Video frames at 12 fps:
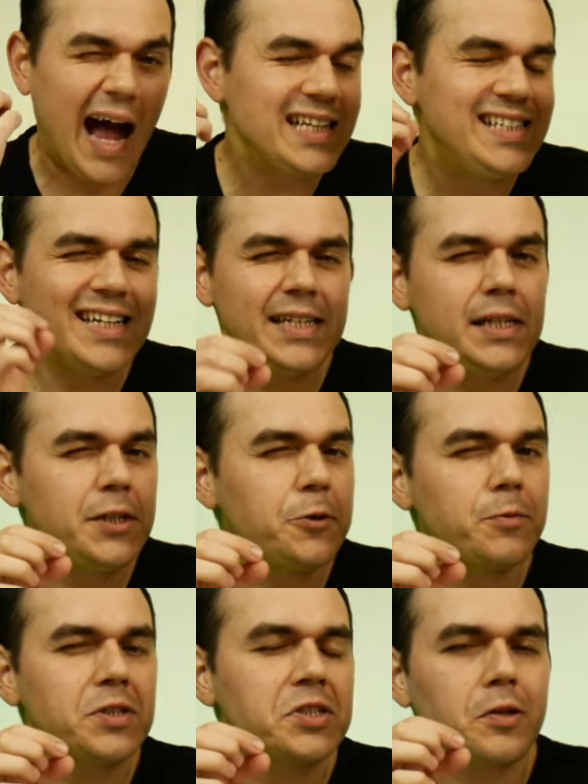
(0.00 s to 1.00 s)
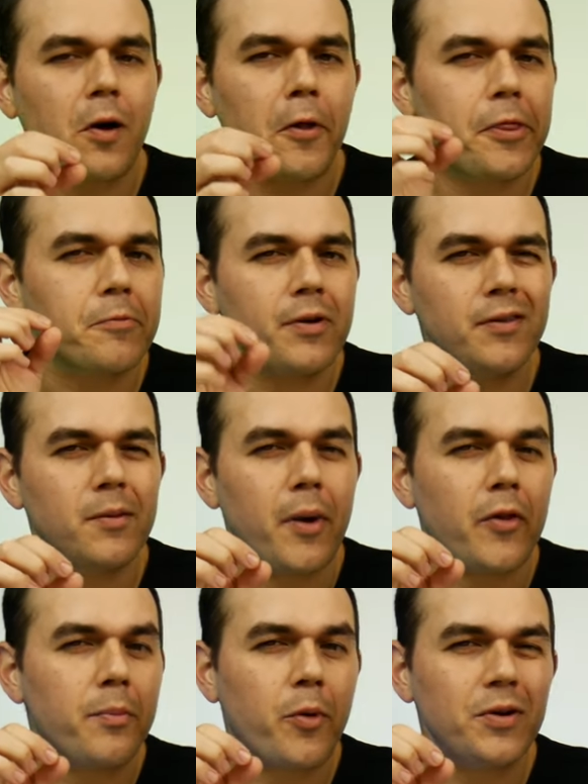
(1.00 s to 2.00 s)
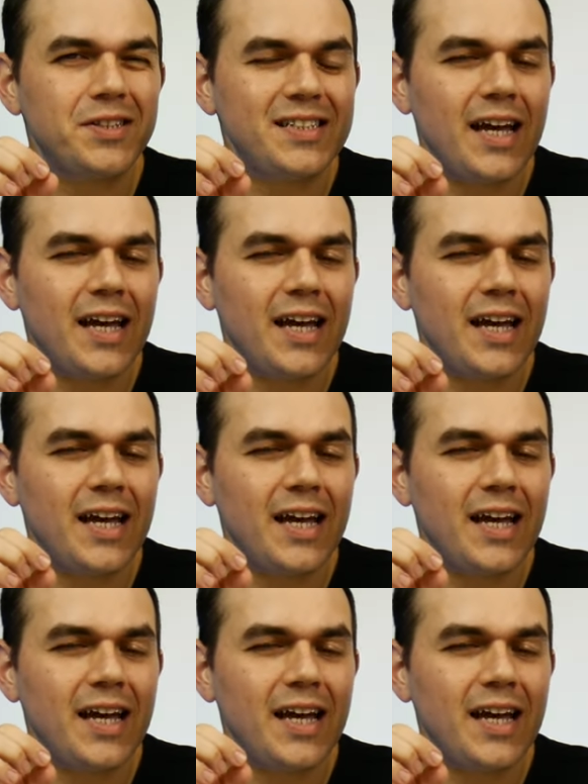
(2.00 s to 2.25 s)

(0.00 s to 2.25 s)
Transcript: I did need to install three of the motherboard